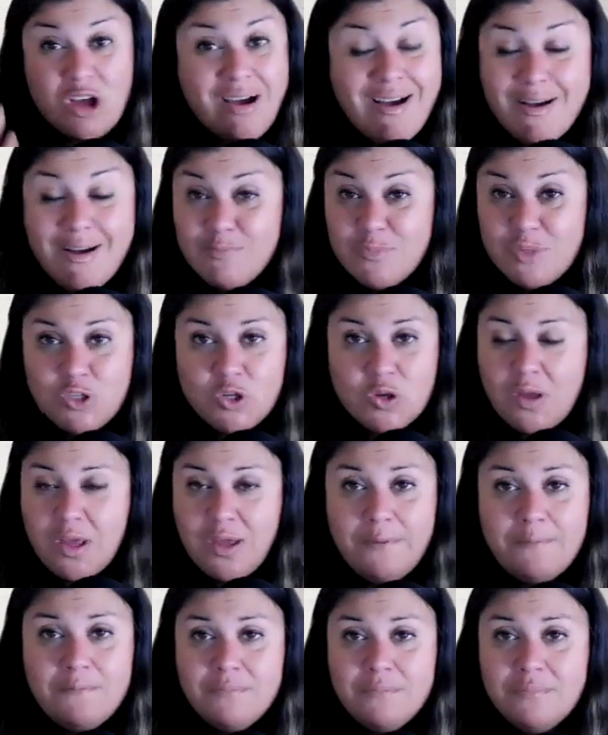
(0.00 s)
come to
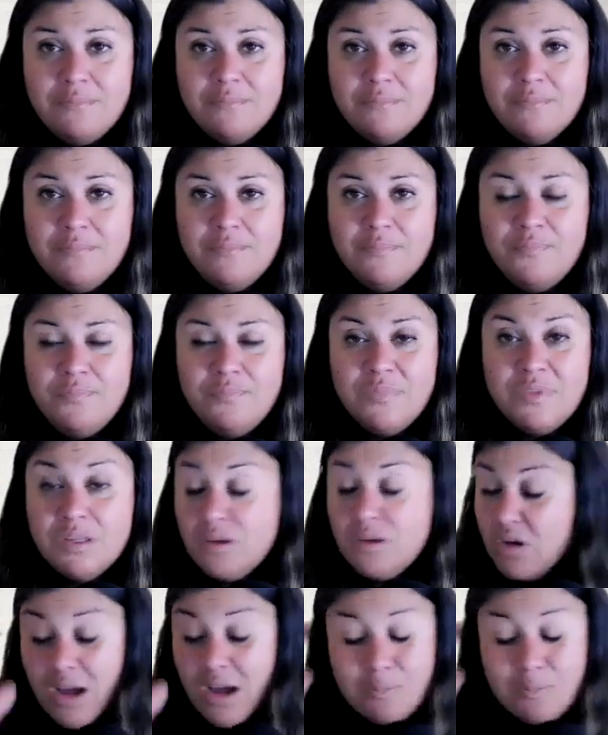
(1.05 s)
him.
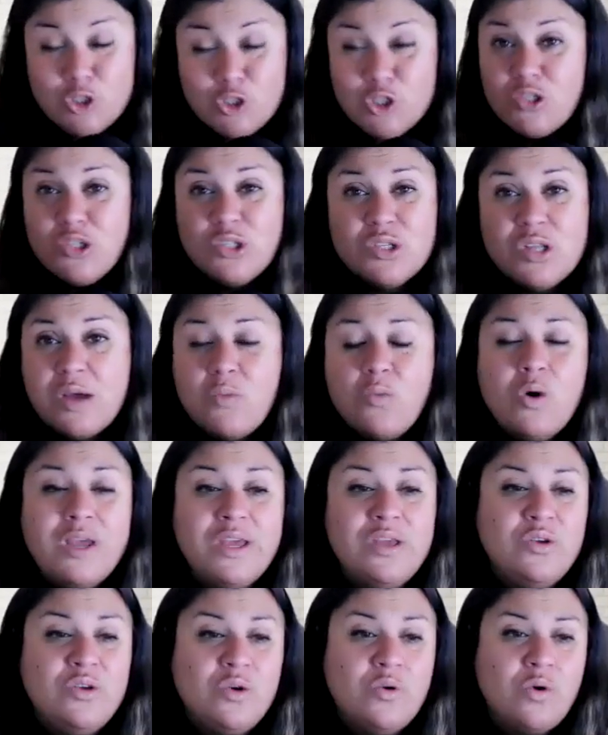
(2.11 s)
Come just the
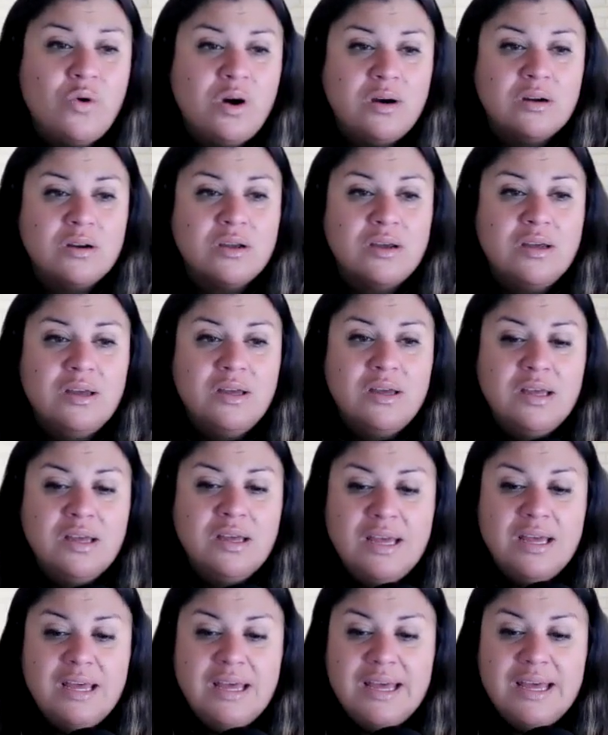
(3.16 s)
way you are.
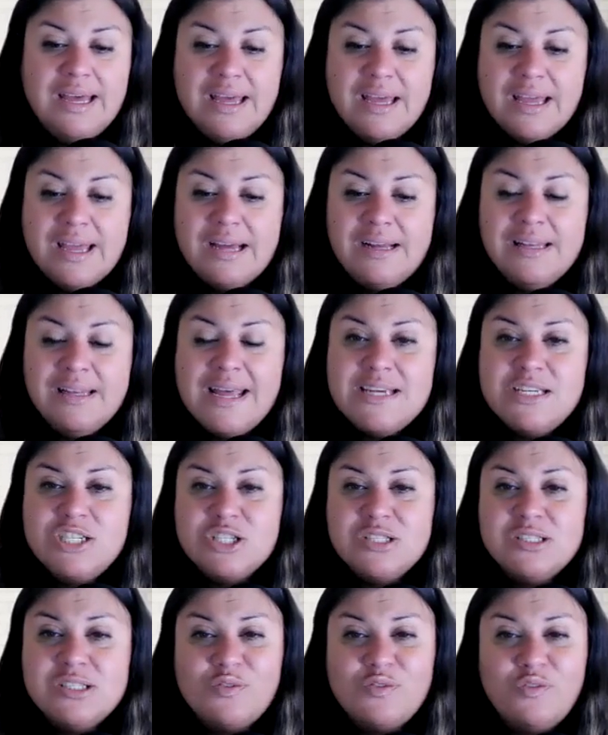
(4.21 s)

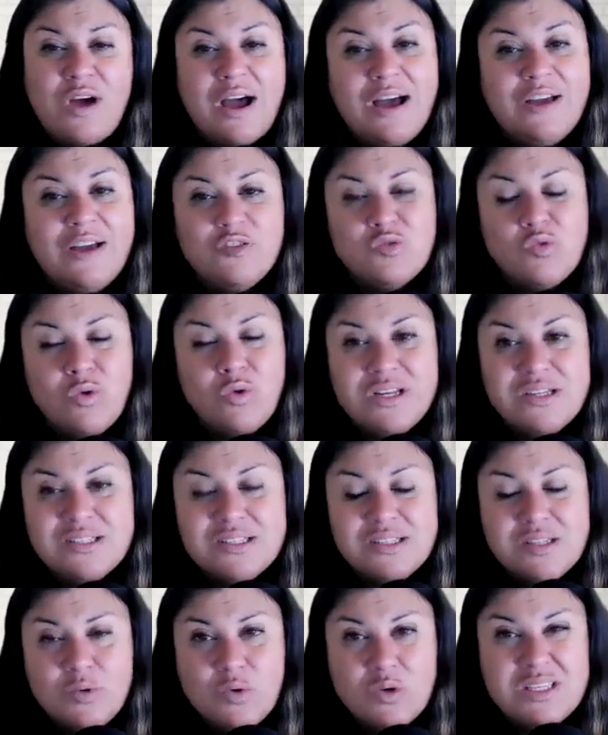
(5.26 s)
Galatians
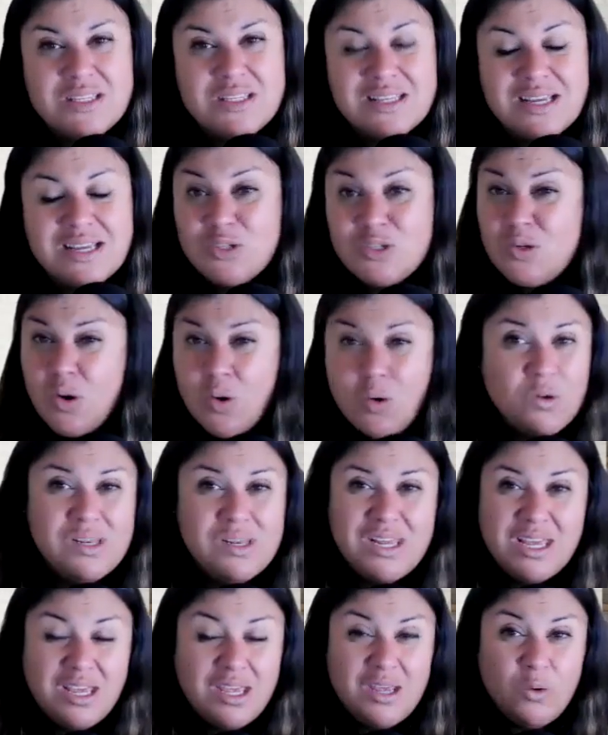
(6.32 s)
5:22, it says, not
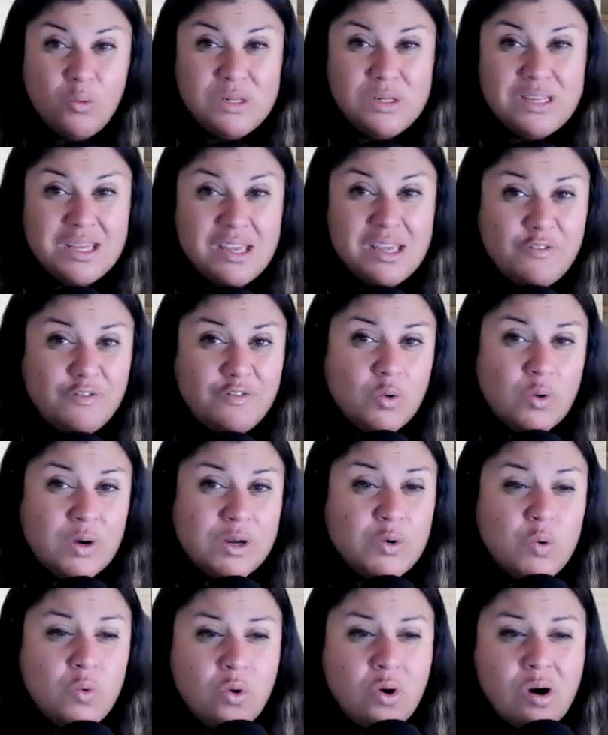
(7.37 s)
only he will give you a
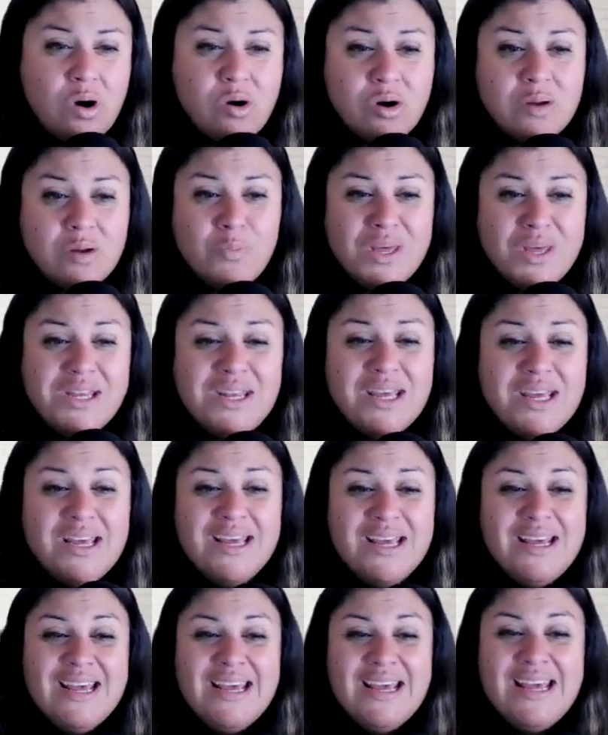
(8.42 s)
new heart, but
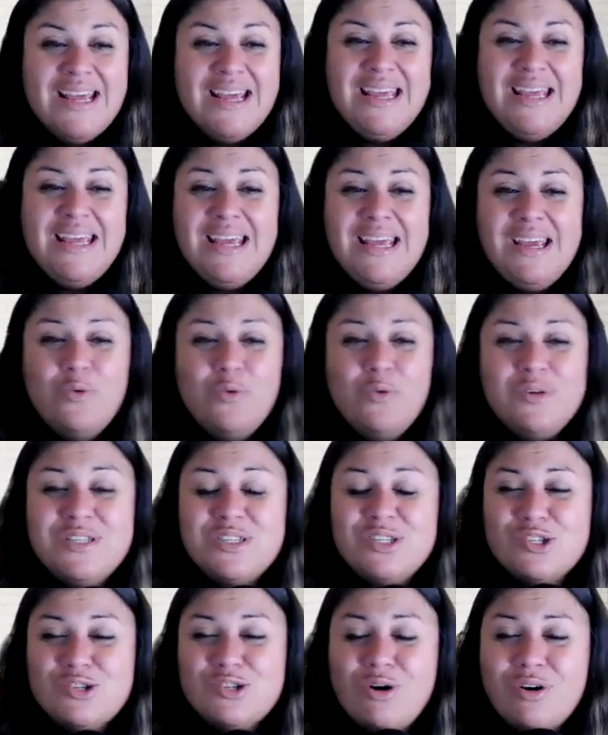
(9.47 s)
he will
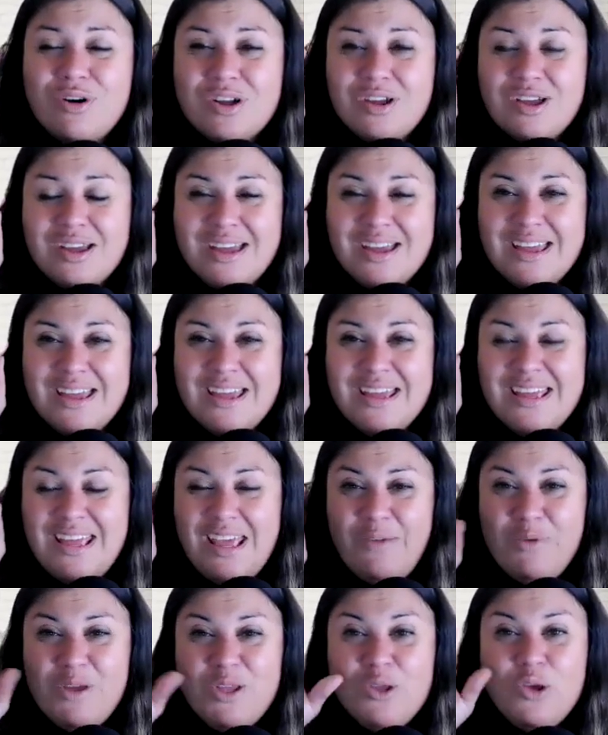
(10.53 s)
start
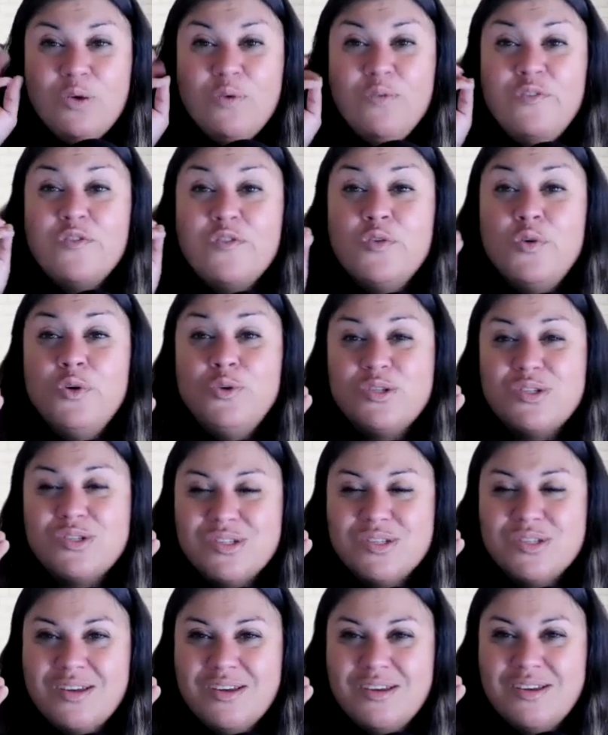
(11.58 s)
giving you
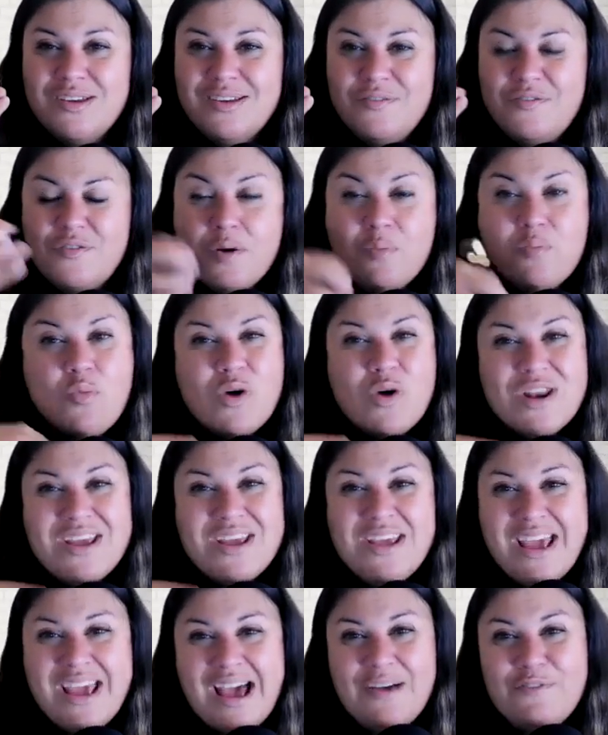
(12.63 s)
fruits from what
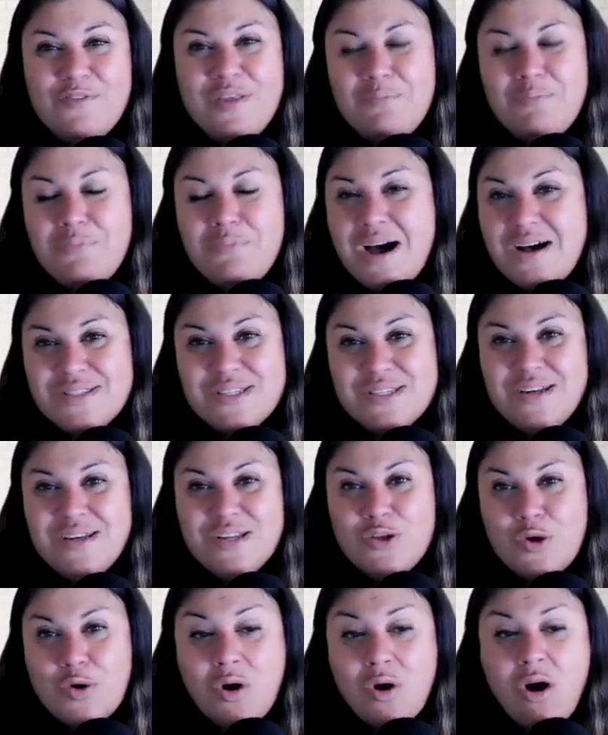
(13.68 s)
he has deposited
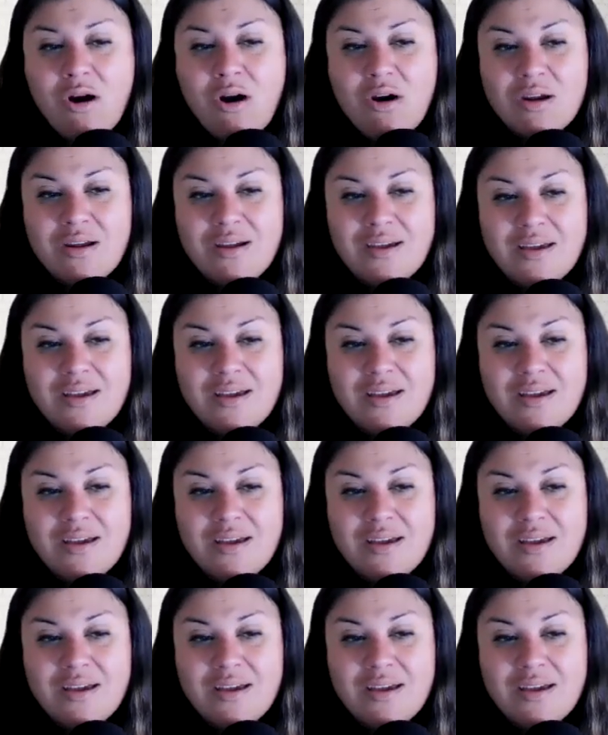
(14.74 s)
in your heart.